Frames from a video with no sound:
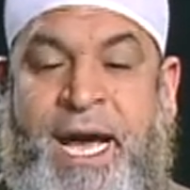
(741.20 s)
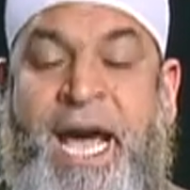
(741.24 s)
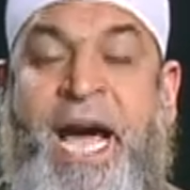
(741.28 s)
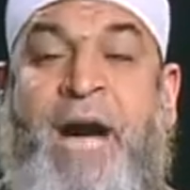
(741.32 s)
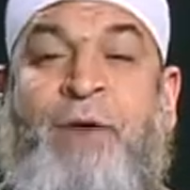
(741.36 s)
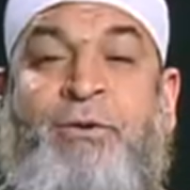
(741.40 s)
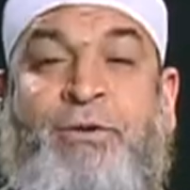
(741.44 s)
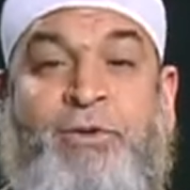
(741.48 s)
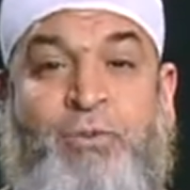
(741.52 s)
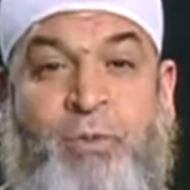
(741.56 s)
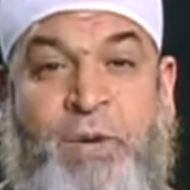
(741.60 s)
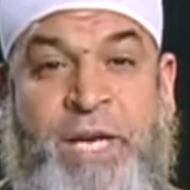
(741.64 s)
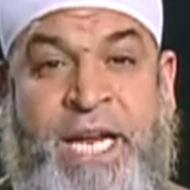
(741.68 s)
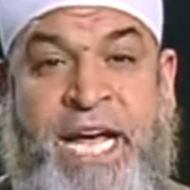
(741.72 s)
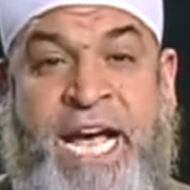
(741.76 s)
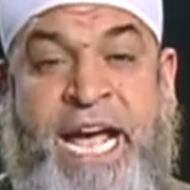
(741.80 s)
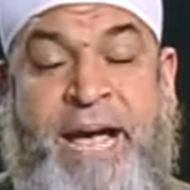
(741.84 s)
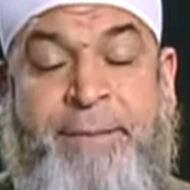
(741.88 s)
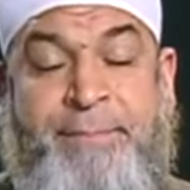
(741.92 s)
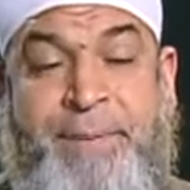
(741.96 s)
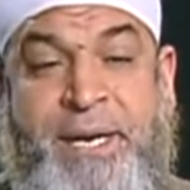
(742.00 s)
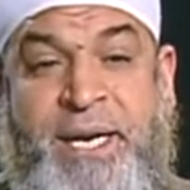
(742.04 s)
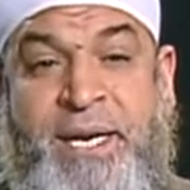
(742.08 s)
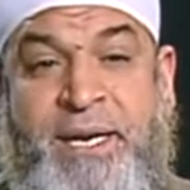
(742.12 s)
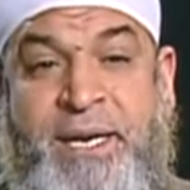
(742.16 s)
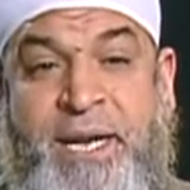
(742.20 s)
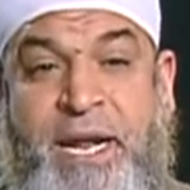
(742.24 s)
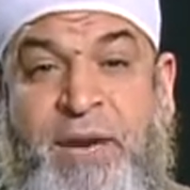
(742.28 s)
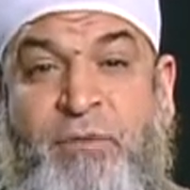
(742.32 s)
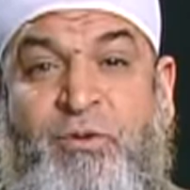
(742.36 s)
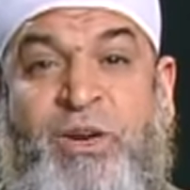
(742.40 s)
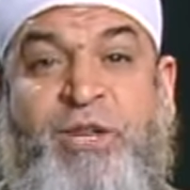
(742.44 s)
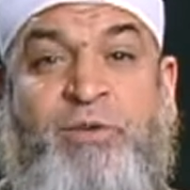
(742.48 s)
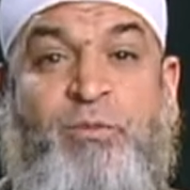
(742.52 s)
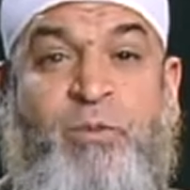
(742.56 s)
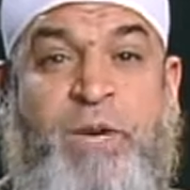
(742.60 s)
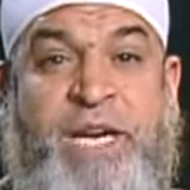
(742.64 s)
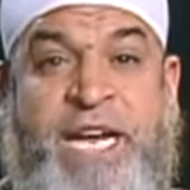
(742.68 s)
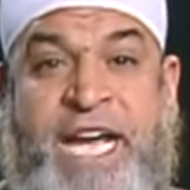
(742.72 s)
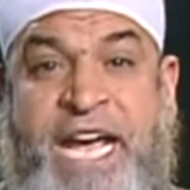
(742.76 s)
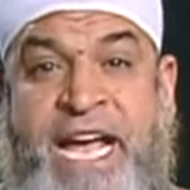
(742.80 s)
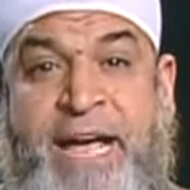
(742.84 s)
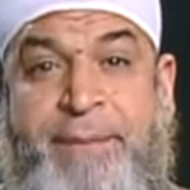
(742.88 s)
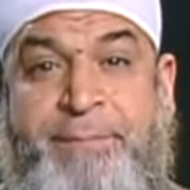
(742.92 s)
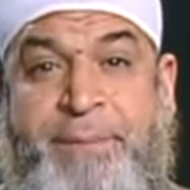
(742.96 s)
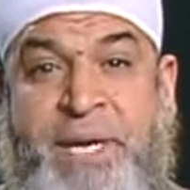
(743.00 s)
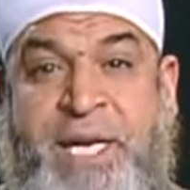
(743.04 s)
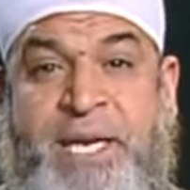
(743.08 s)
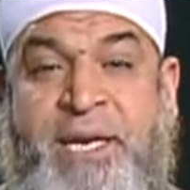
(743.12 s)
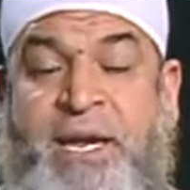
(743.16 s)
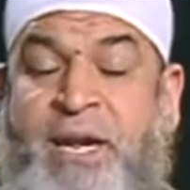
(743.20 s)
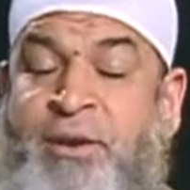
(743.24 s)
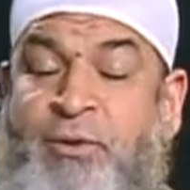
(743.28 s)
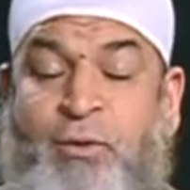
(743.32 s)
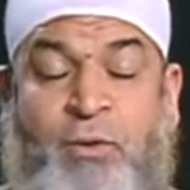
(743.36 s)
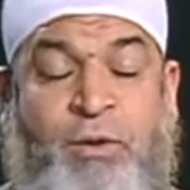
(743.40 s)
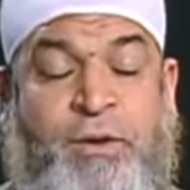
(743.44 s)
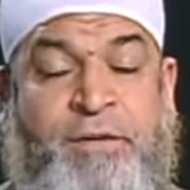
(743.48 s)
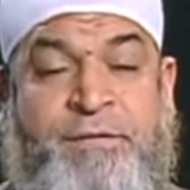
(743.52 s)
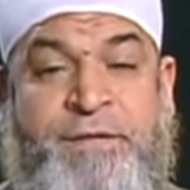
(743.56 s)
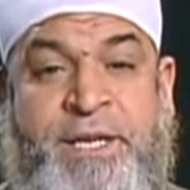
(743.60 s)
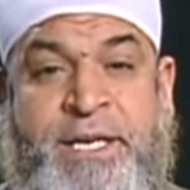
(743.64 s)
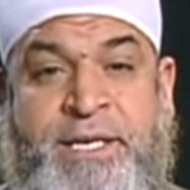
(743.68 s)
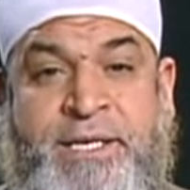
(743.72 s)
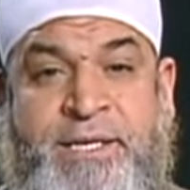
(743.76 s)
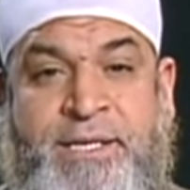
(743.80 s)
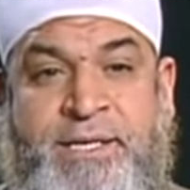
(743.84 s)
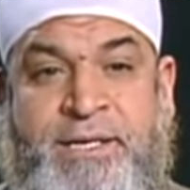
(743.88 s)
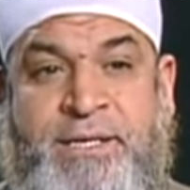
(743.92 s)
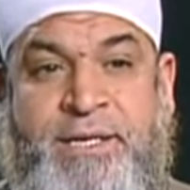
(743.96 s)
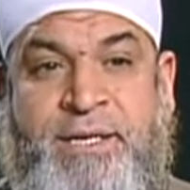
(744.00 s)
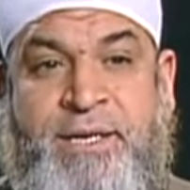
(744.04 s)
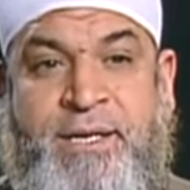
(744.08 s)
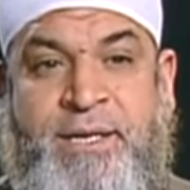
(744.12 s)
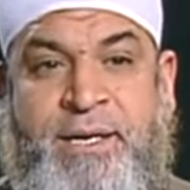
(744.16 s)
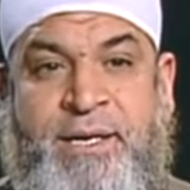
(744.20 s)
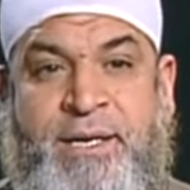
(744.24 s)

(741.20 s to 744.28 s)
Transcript: How it will happen and what will happen and all of this.